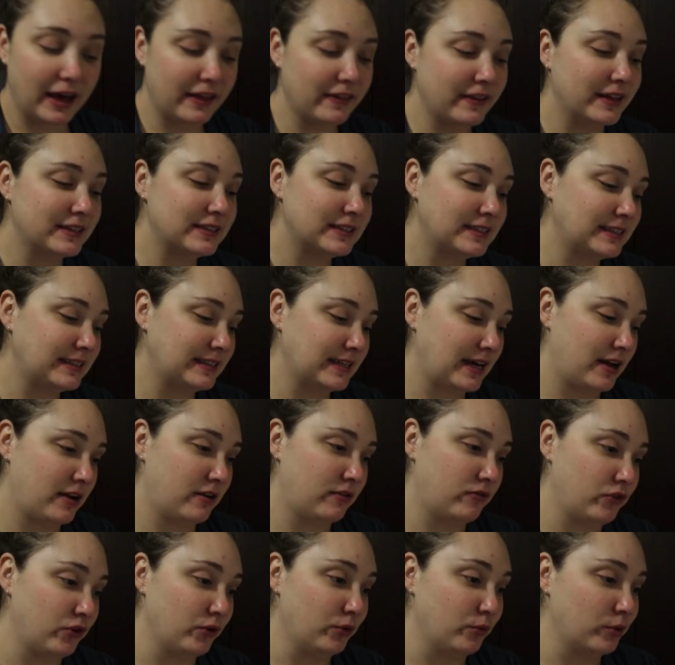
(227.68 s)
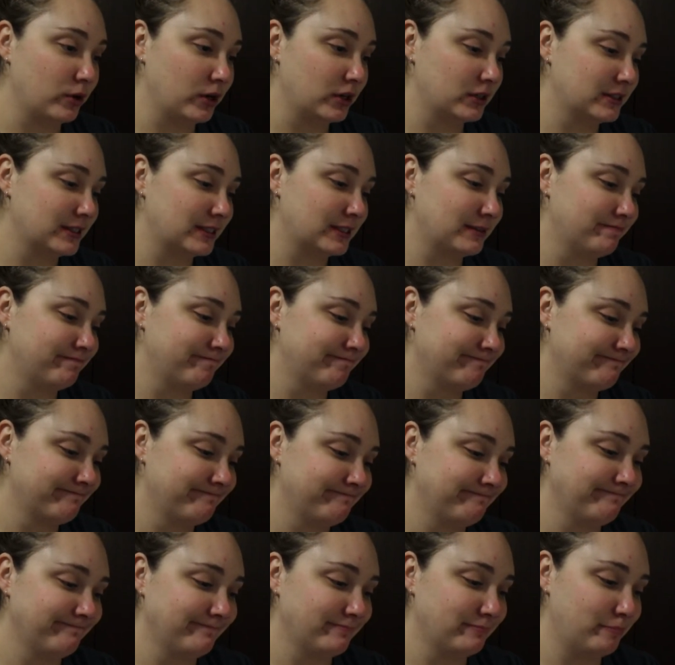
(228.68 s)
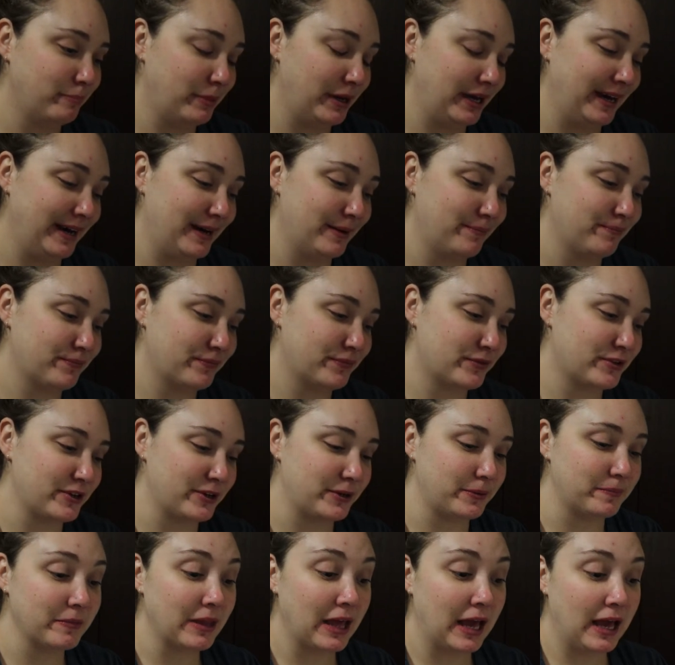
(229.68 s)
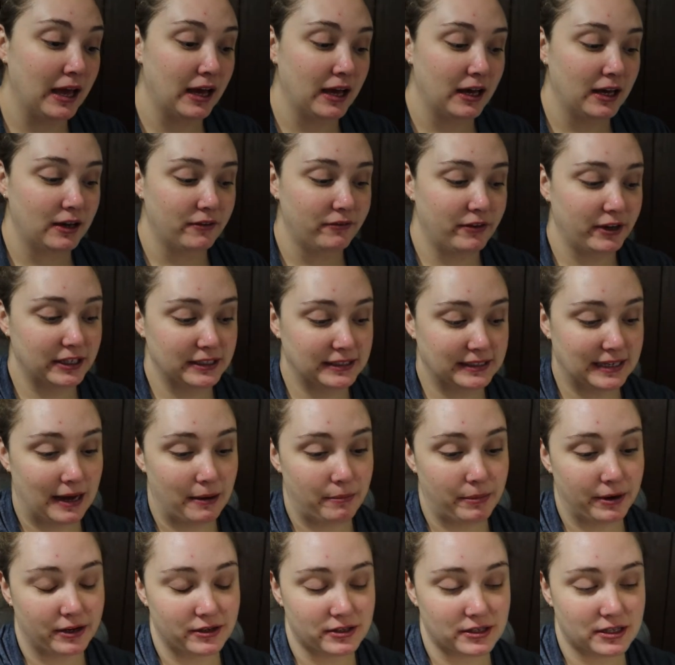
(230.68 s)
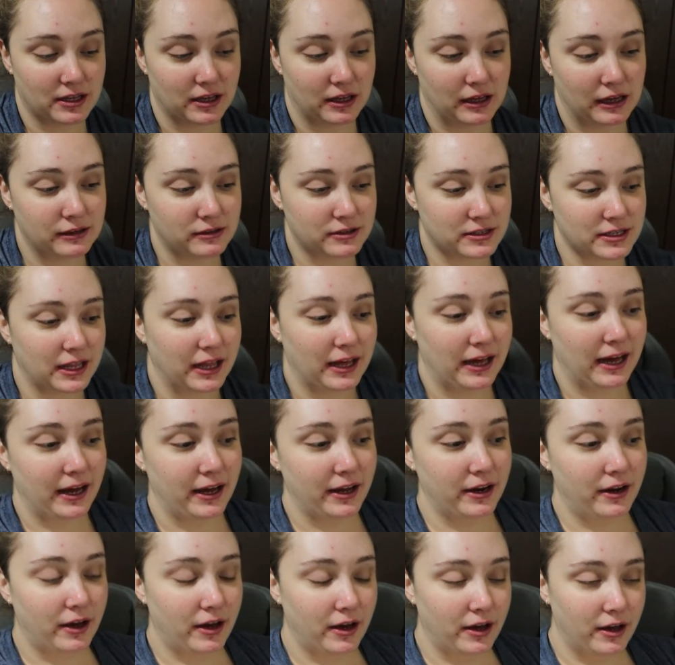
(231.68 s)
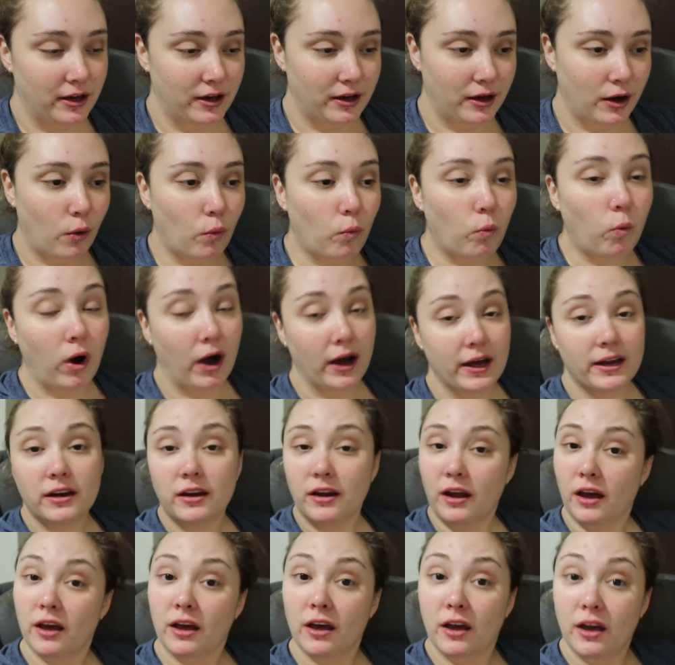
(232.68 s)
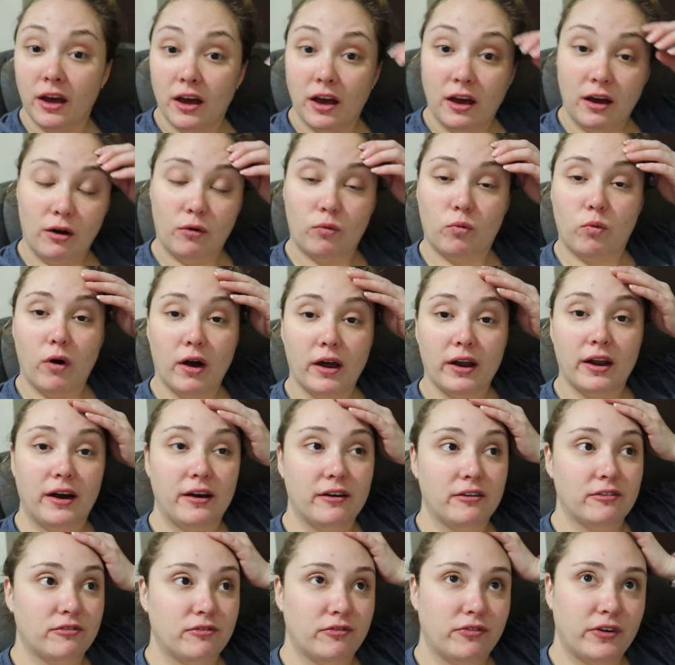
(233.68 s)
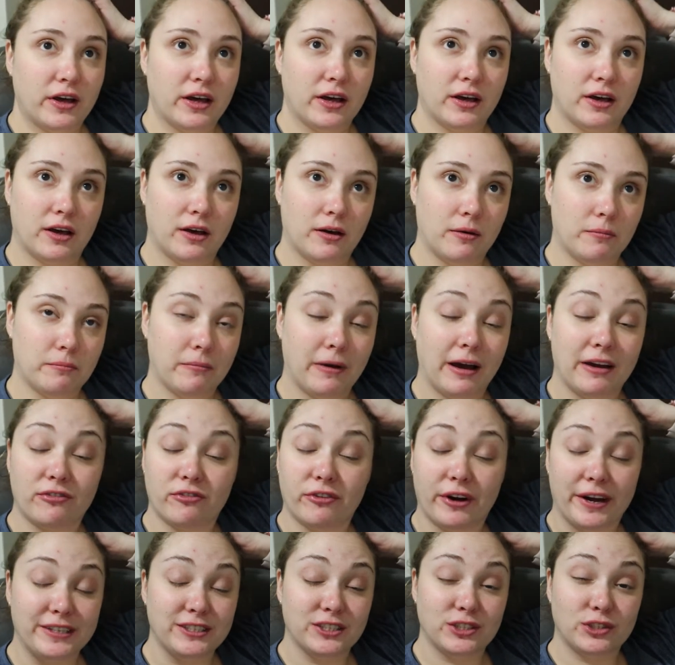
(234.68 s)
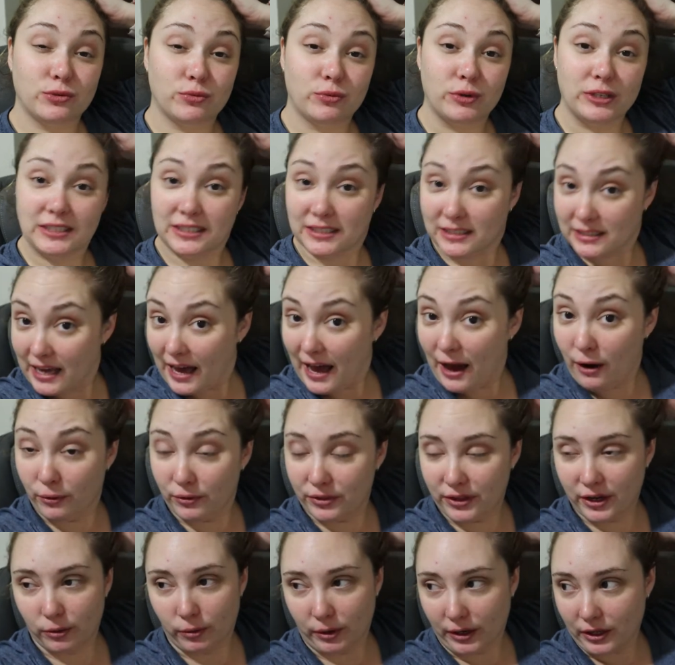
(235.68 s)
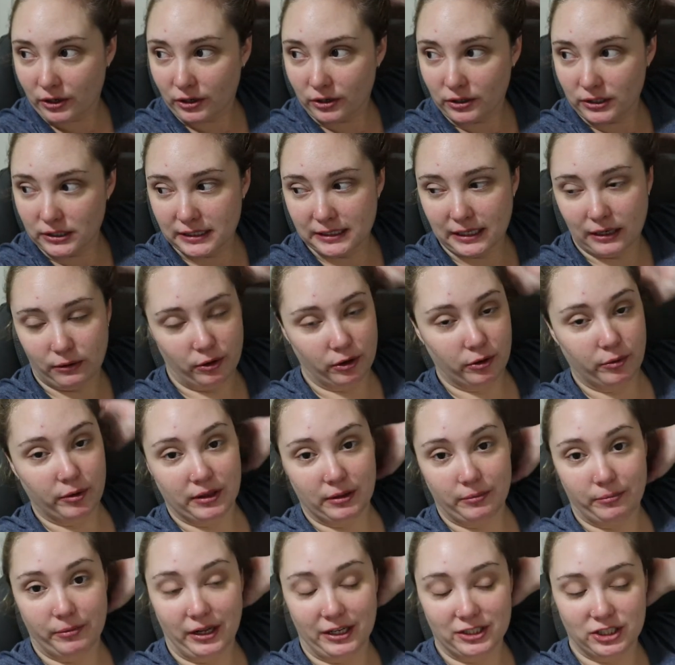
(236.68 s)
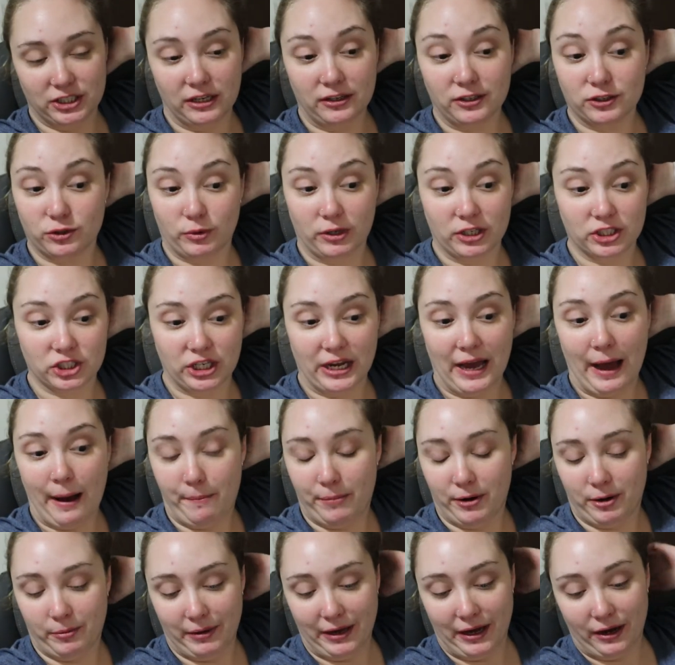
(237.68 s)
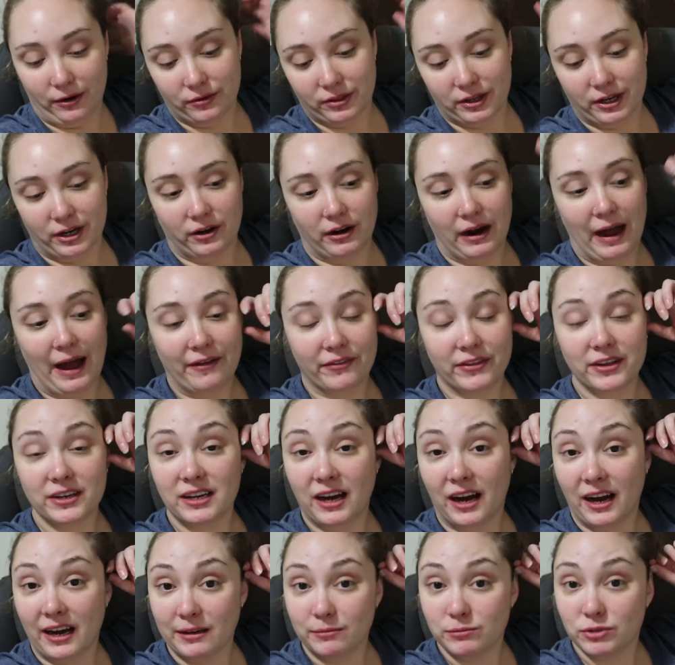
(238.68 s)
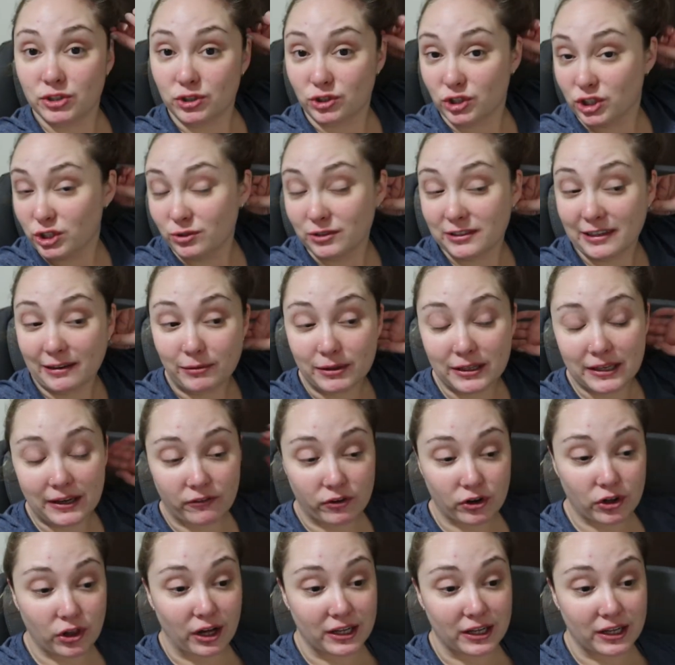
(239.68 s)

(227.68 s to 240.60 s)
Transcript: And then said a few words. But yeah, so very sad, but I was, I was glad one, one of my friends was out there, one of the girls that I work with in Blind Channel as well, she happened to be out there at the time, so she was able to give her